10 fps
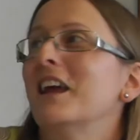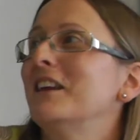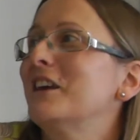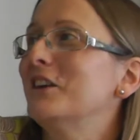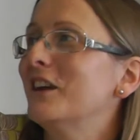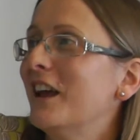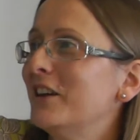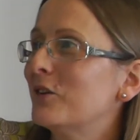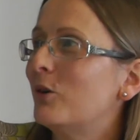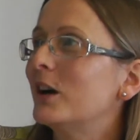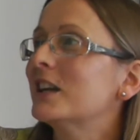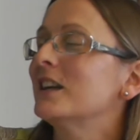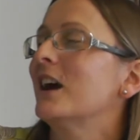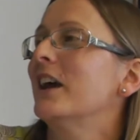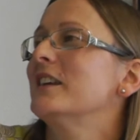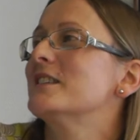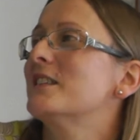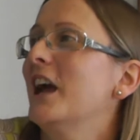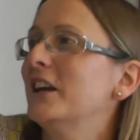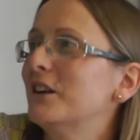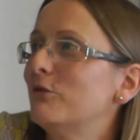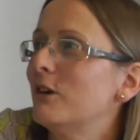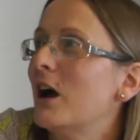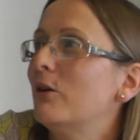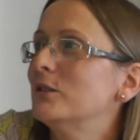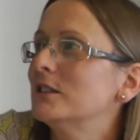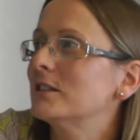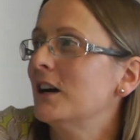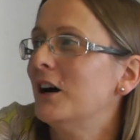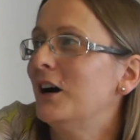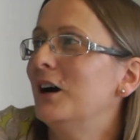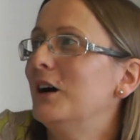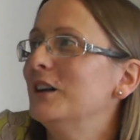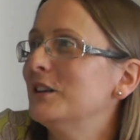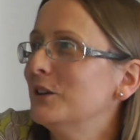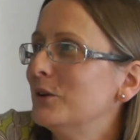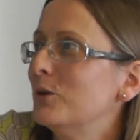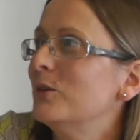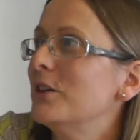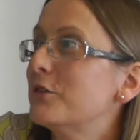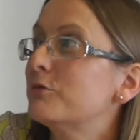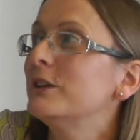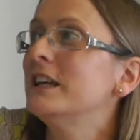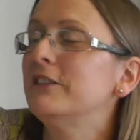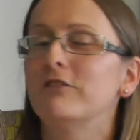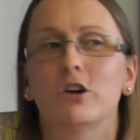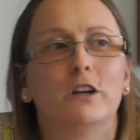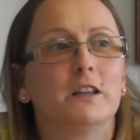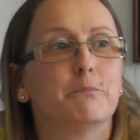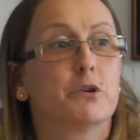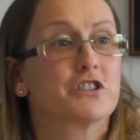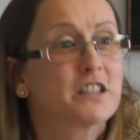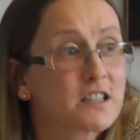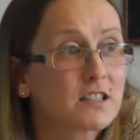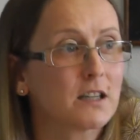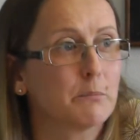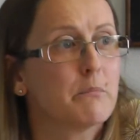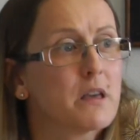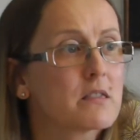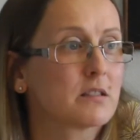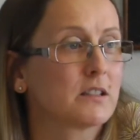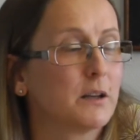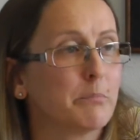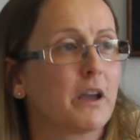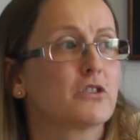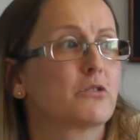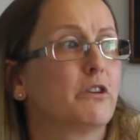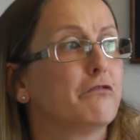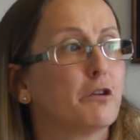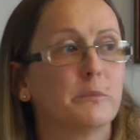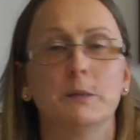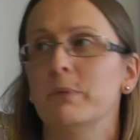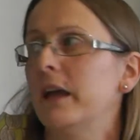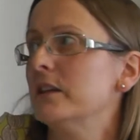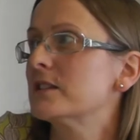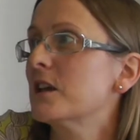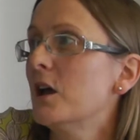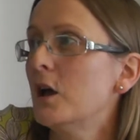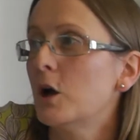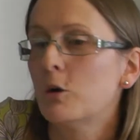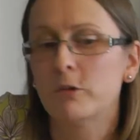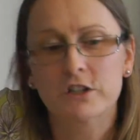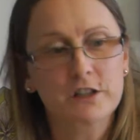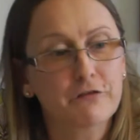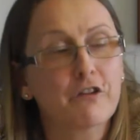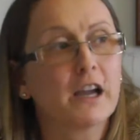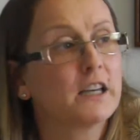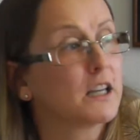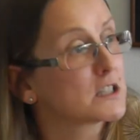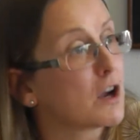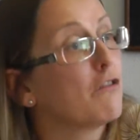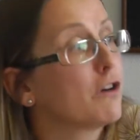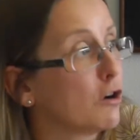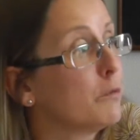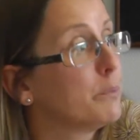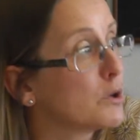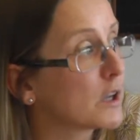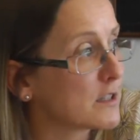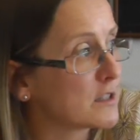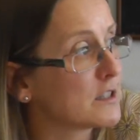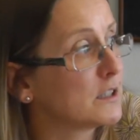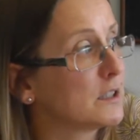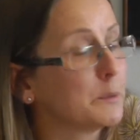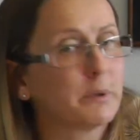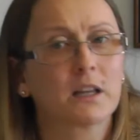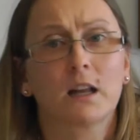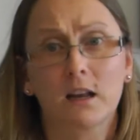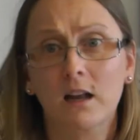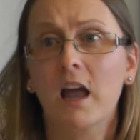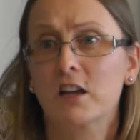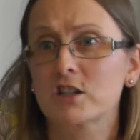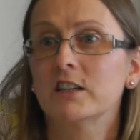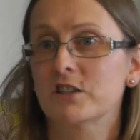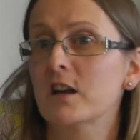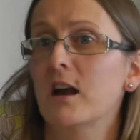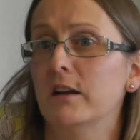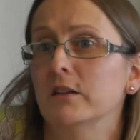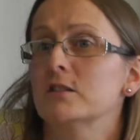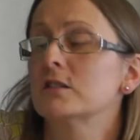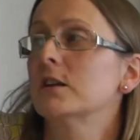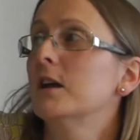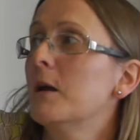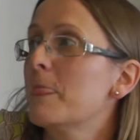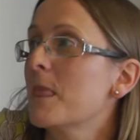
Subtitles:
and organize that around 3 very persistent myths in pension reform debates, which the findings of our book, as I said in the beginning, actually challenge.